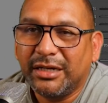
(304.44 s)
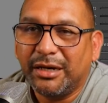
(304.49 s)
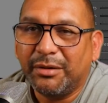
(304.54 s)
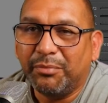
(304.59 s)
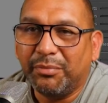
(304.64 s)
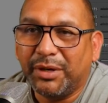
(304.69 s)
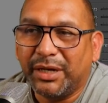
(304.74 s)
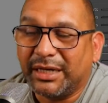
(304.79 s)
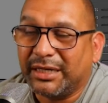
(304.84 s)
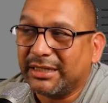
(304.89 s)

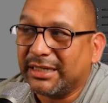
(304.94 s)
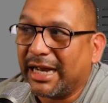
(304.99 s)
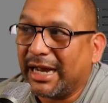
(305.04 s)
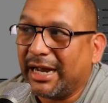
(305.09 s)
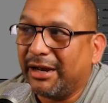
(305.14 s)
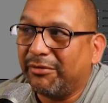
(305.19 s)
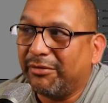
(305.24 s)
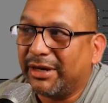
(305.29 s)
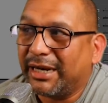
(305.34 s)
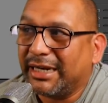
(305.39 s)
but
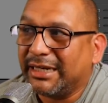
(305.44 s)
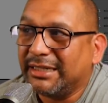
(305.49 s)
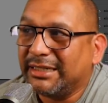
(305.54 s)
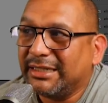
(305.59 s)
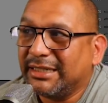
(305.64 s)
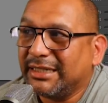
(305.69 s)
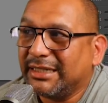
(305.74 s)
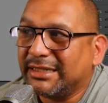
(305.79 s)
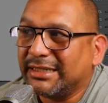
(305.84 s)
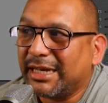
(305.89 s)
what I
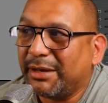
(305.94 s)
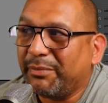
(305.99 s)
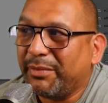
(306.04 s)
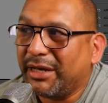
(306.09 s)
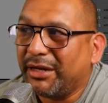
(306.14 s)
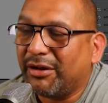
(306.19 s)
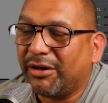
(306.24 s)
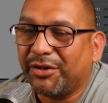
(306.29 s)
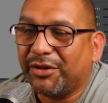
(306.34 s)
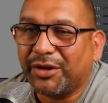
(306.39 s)
did is I
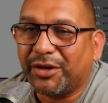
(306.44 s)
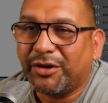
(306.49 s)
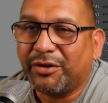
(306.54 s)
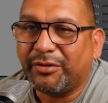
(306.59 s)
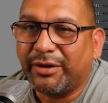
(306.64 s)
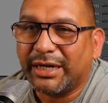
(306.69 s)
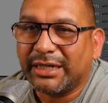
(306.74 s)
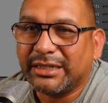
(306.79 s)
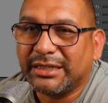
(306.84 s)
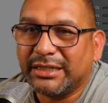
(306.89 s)
made all the
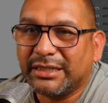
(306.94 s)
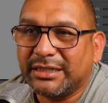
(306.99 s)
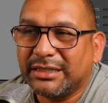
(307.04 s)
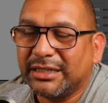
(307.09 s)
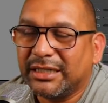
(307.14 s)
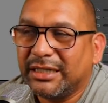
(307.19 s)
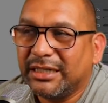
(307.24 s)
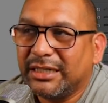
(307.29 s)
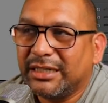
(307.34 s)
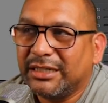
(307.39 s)
corrections